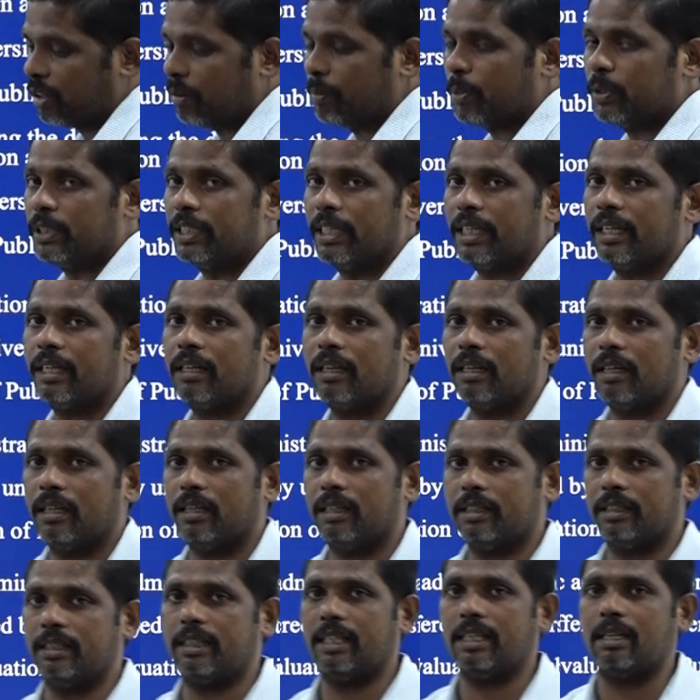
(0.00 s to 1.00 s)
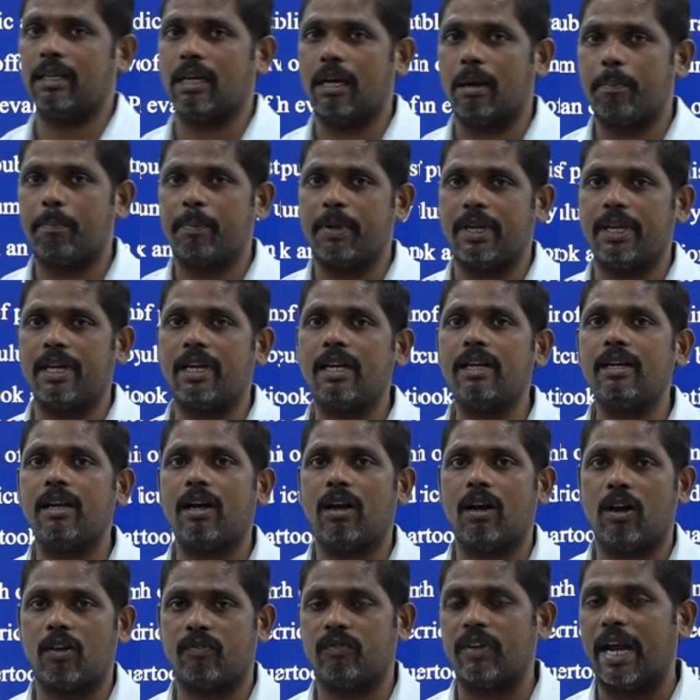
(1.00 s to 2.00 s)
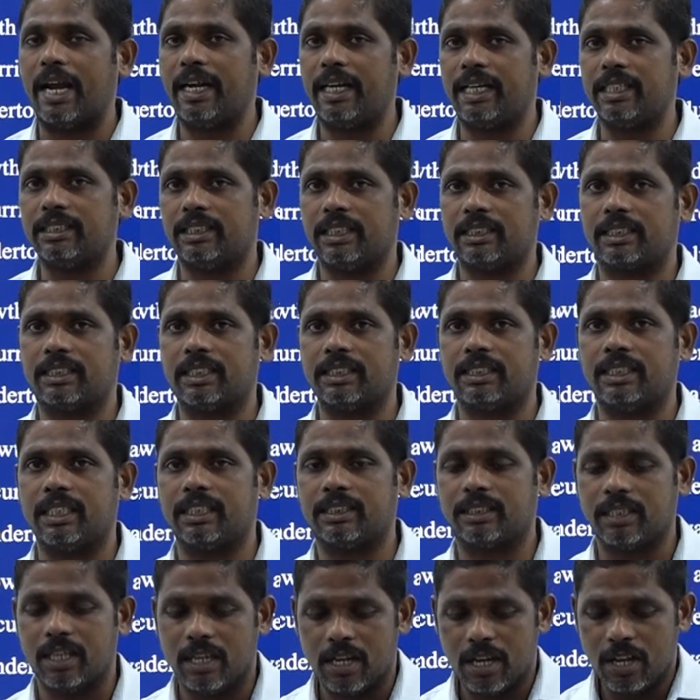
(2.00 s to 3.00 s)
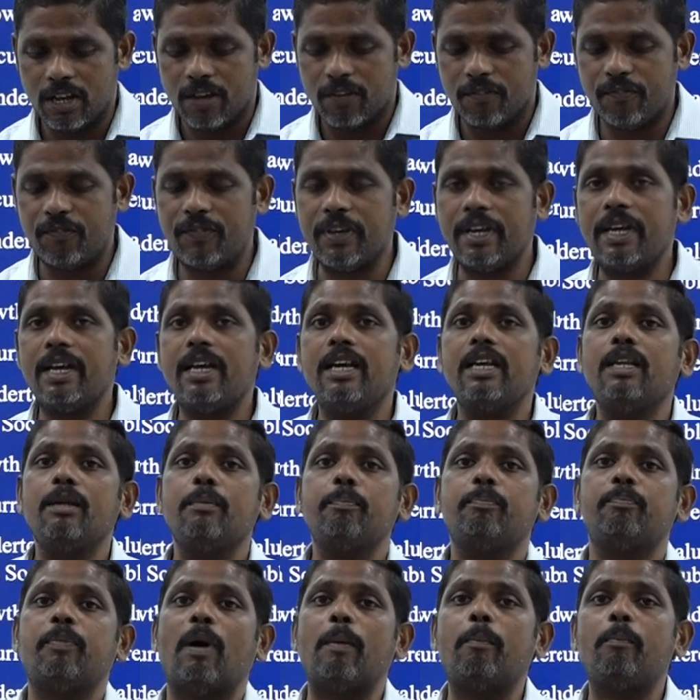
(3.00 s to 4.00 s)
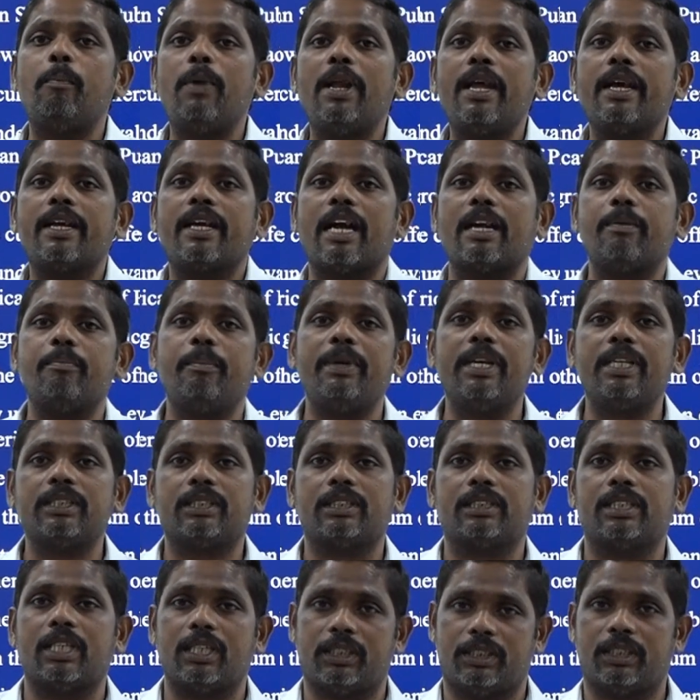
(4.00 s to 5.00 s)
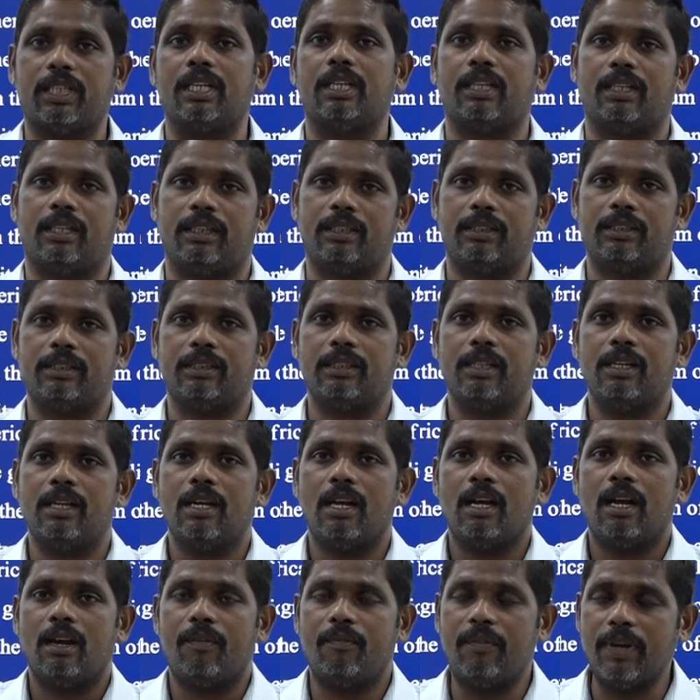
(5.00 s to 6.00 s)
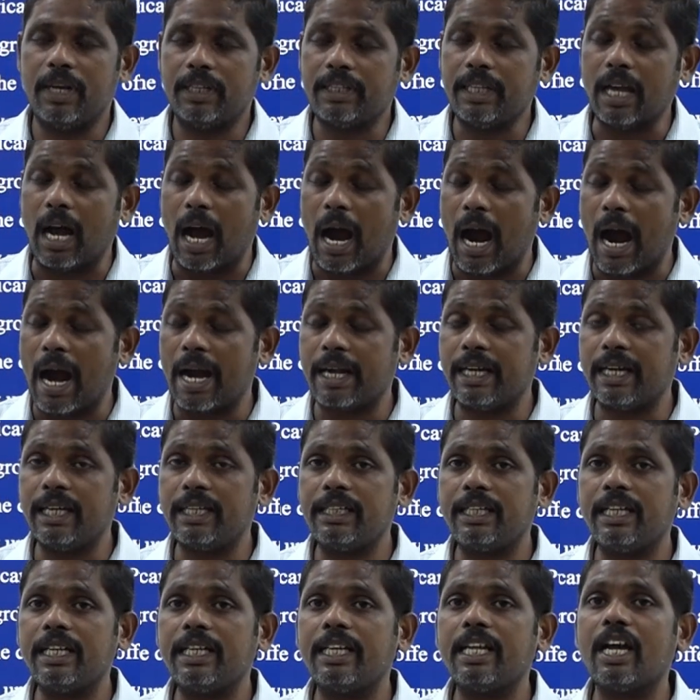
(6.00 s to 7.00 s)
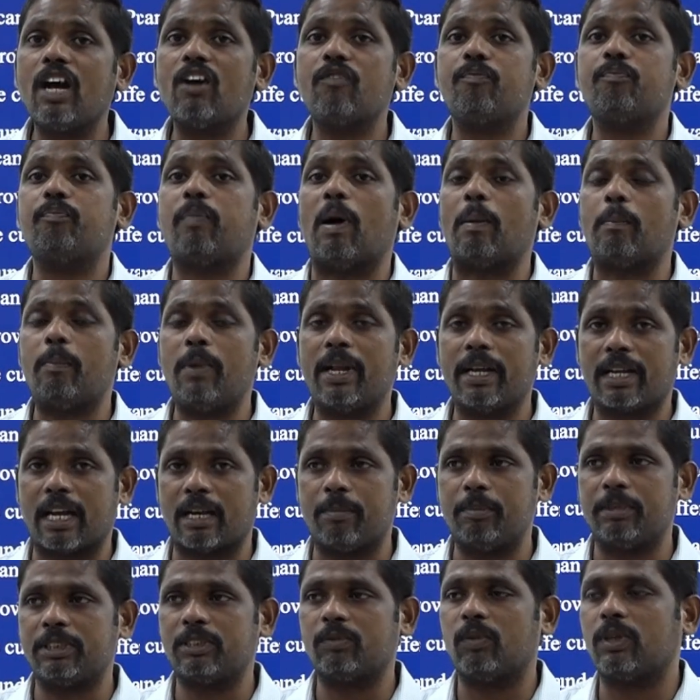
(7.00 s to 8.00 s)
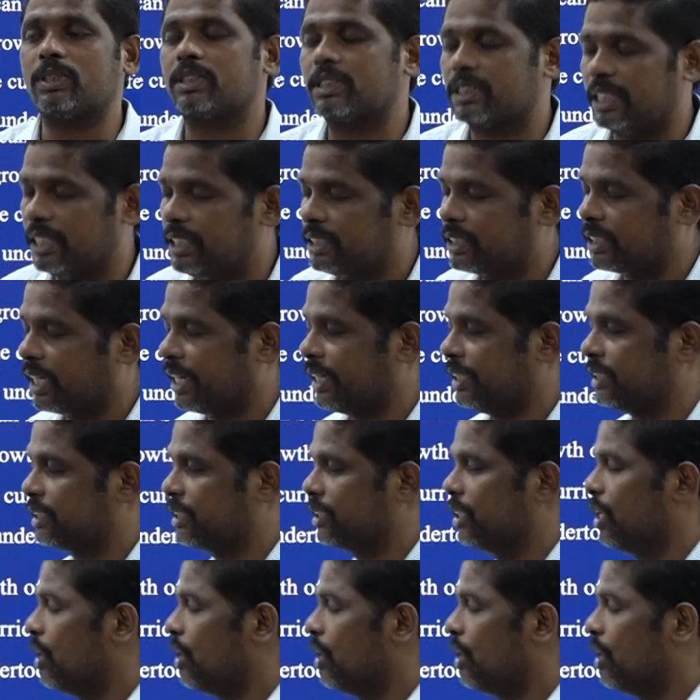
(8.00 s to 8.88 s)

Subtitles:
about the period of 1966, where public administration, where the identity of public administration was criticized.